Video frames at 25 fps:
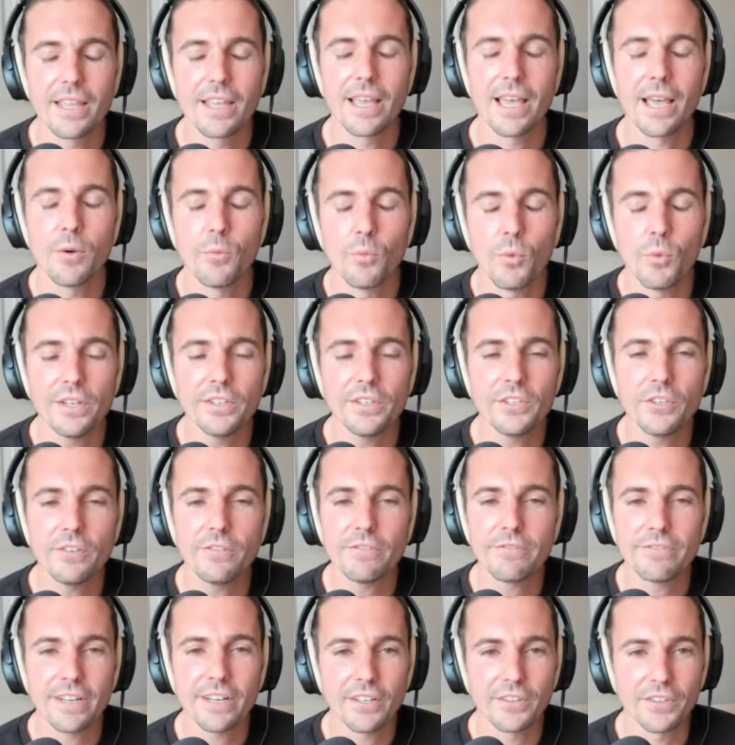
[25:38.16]
And once
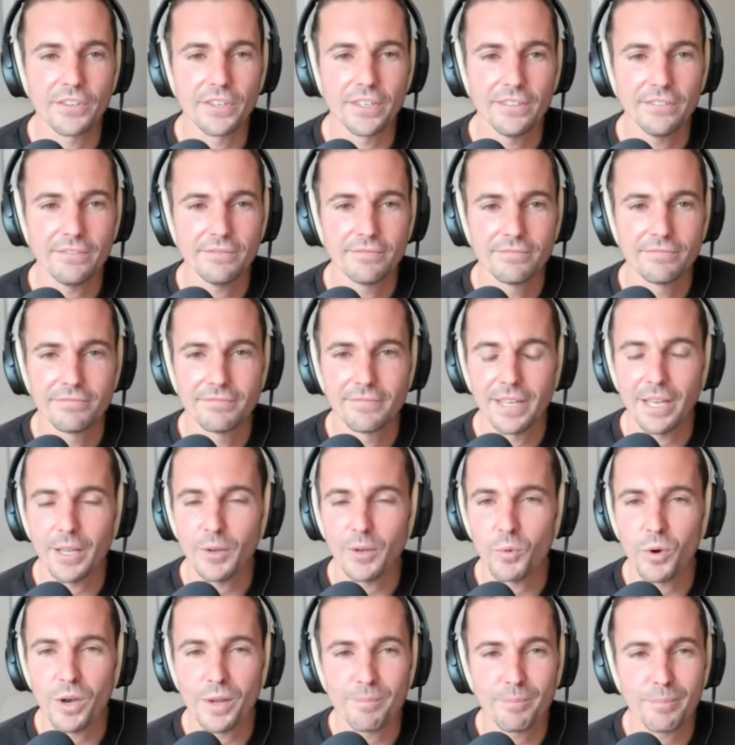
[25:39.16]
you felt it
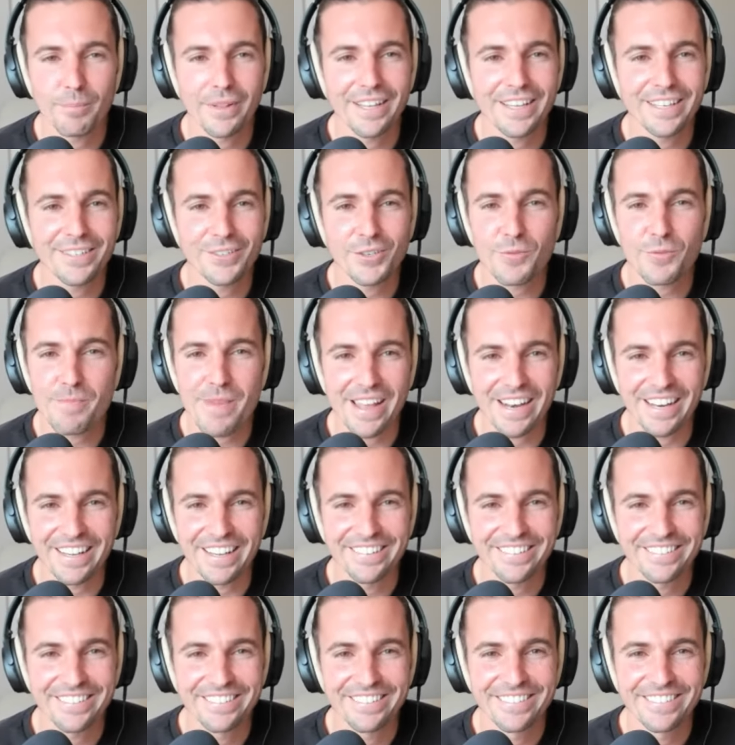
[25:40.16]
in one place or
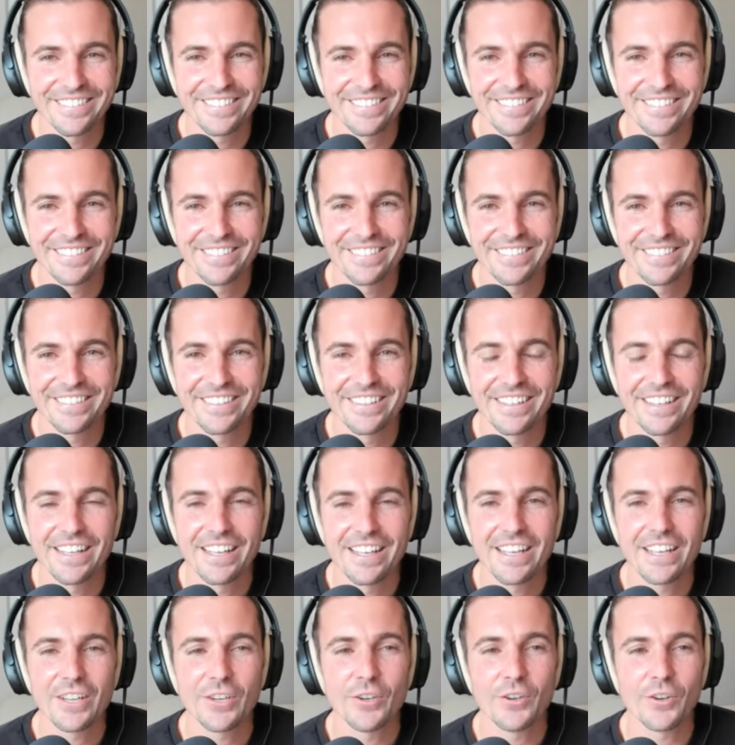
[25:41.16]
many,
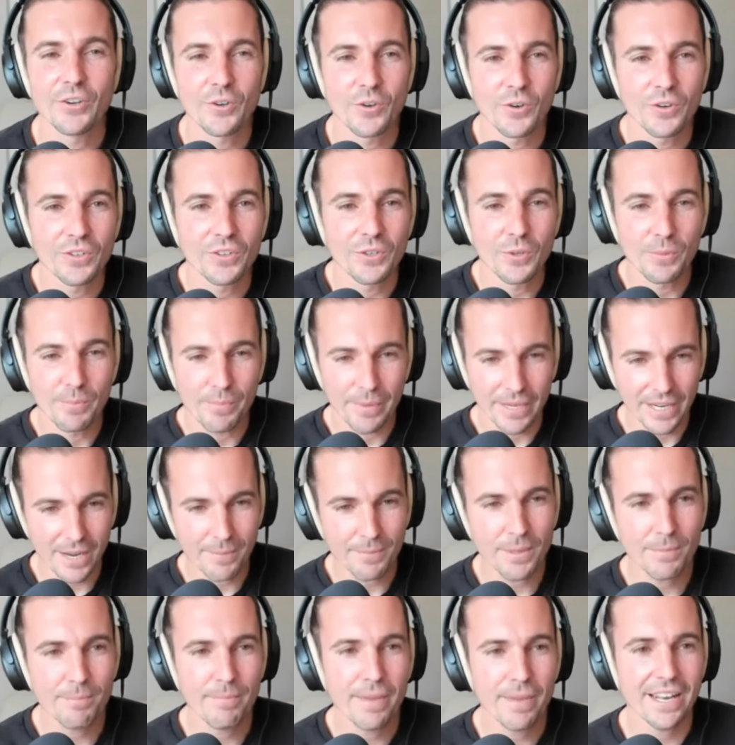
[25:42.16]
you're going to pick
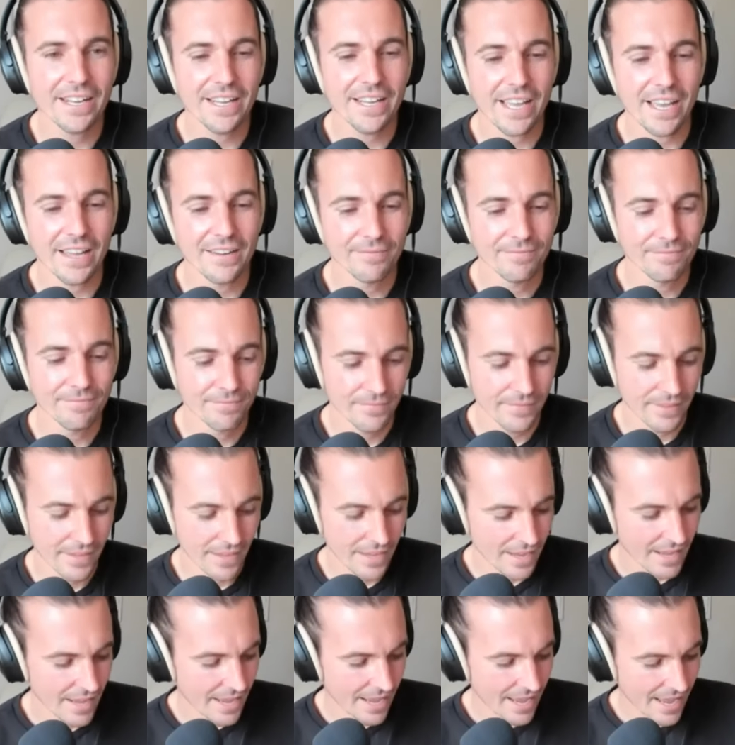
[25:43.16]
up the pen again,
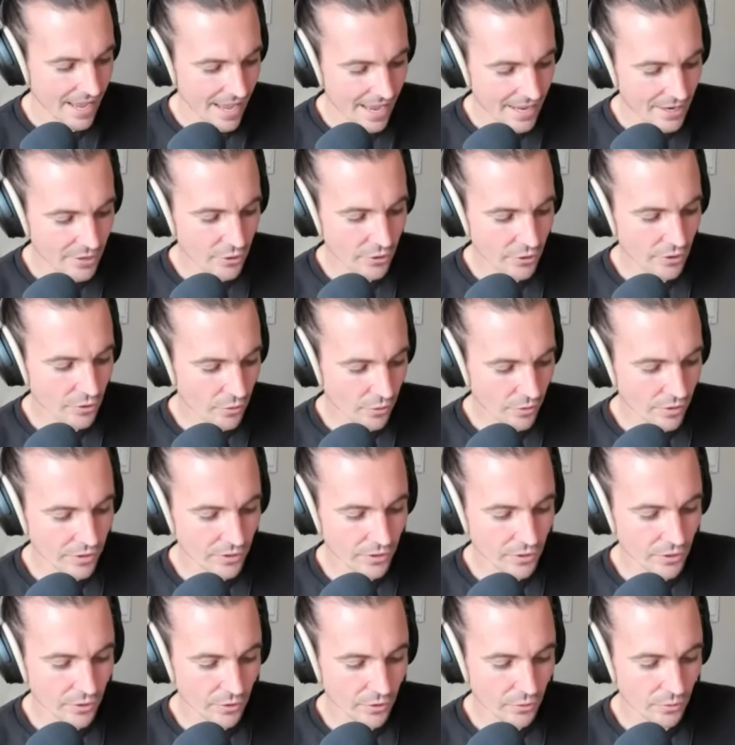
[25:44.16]
and you're
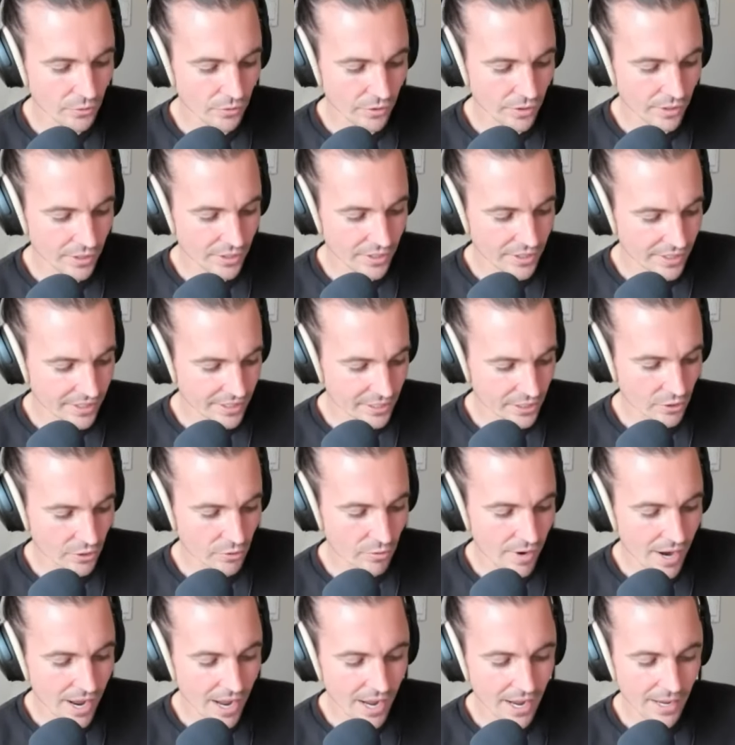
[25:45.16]
going to
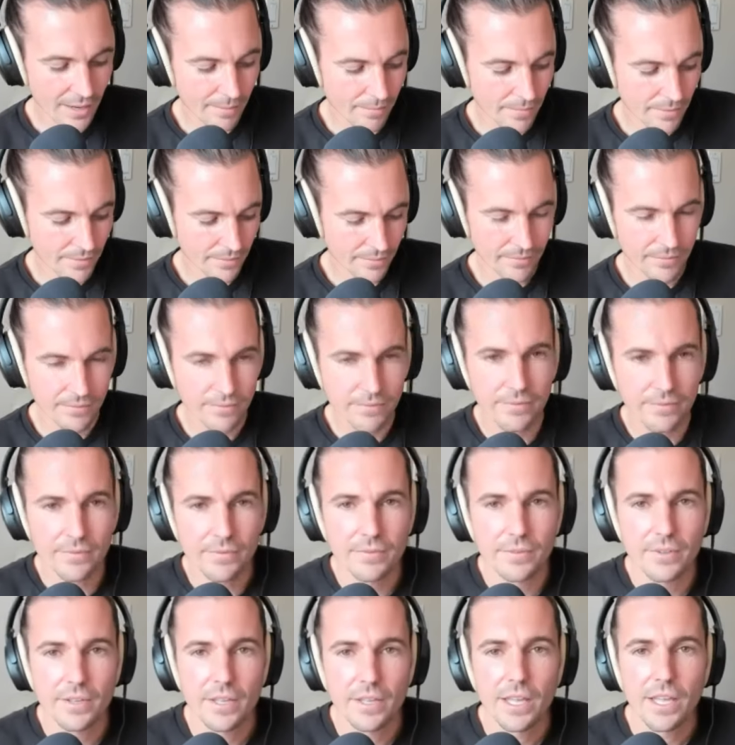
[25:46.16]
describe
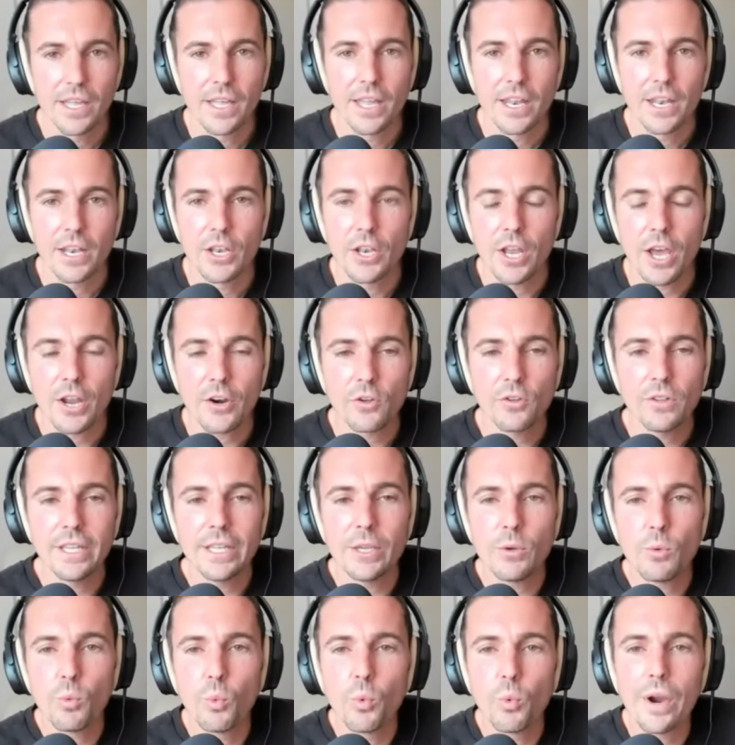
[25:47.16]
not
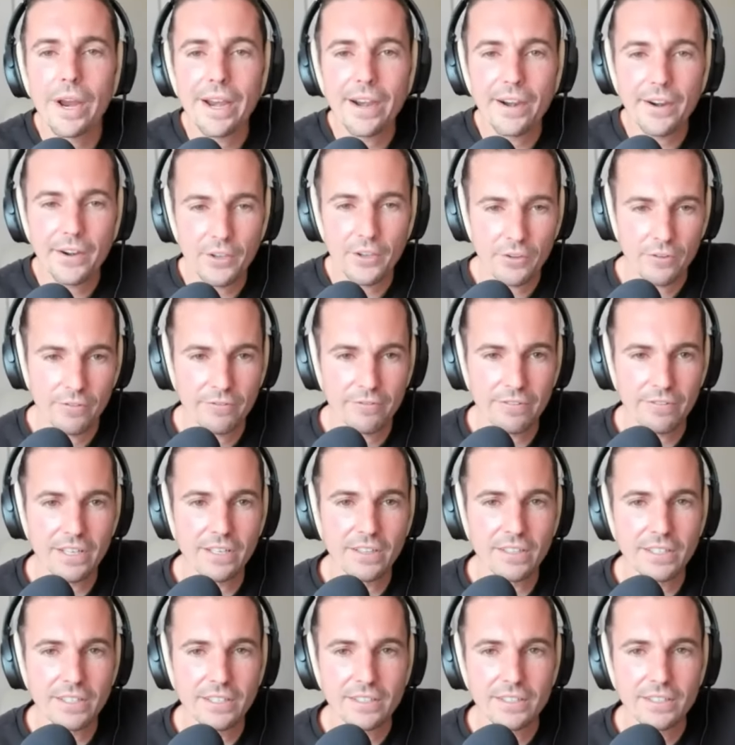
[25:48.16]
only where you
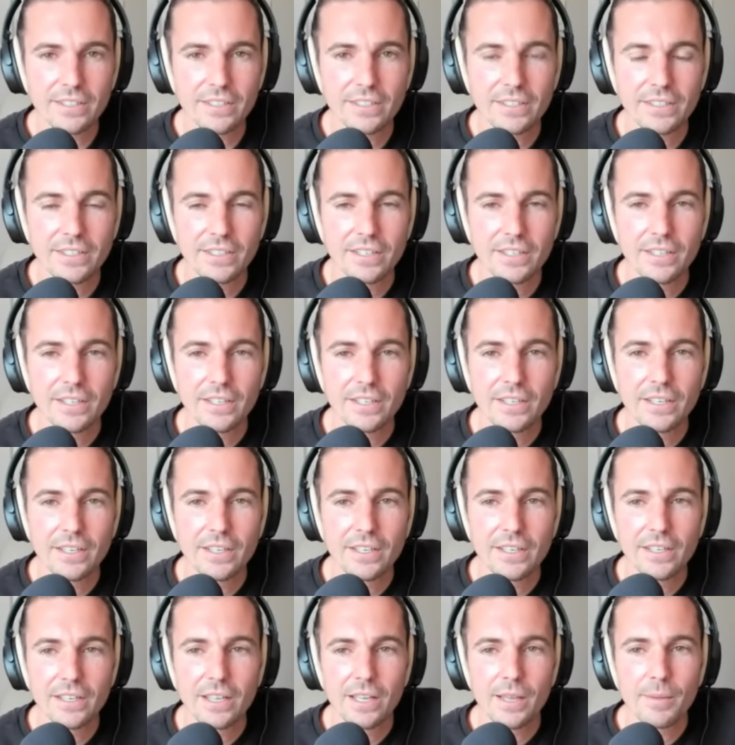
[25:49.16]
feel it,
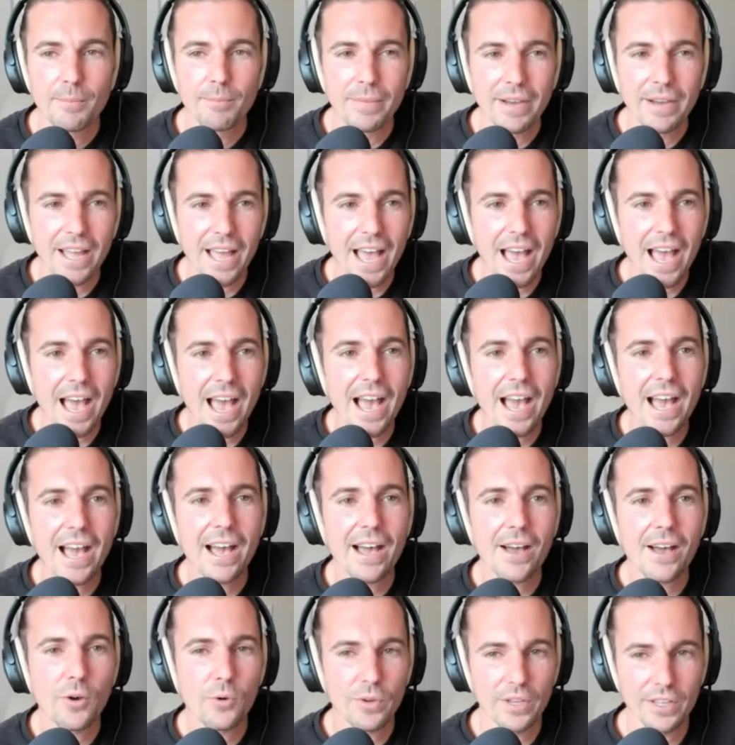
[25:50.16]
but
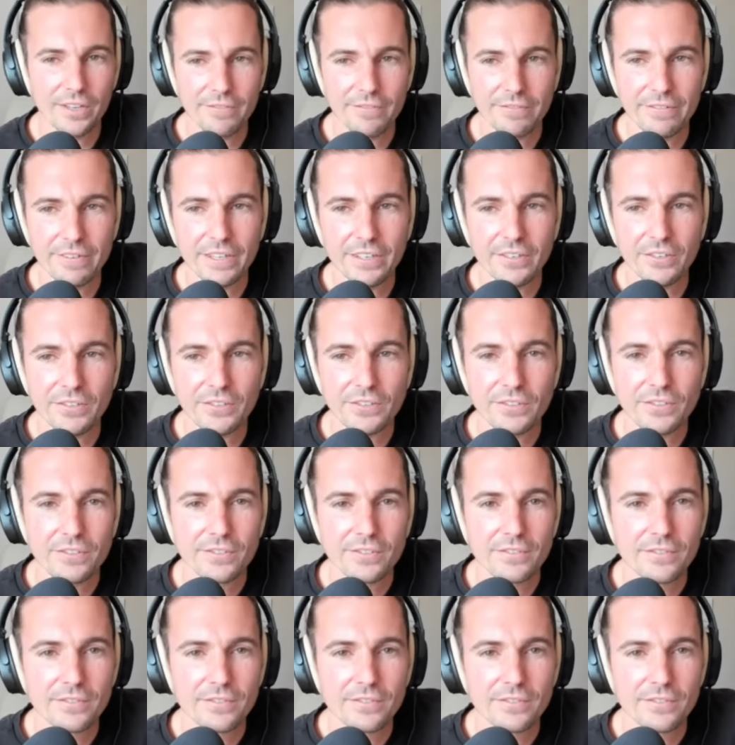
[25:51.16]
how it feels.